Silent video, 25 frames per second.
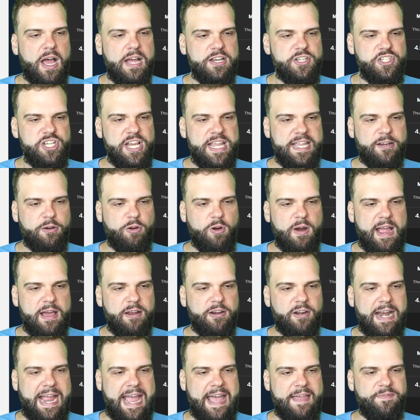on Jay
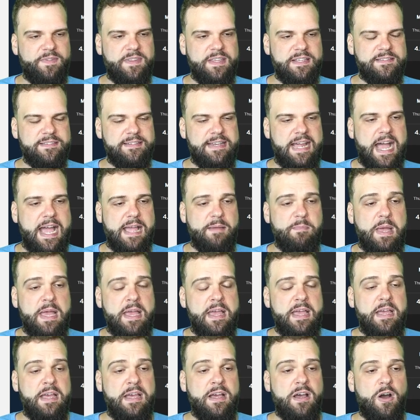Crowder at this time.
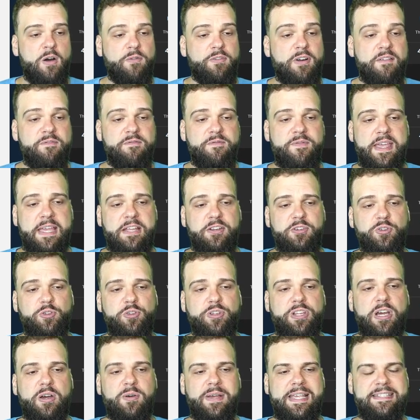Over on
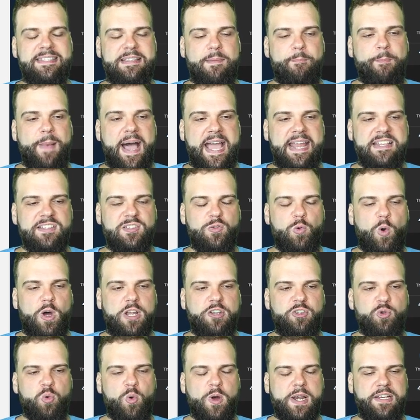FanDuel though, he's a minus
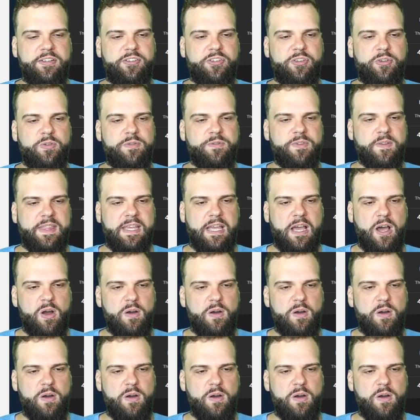122 for the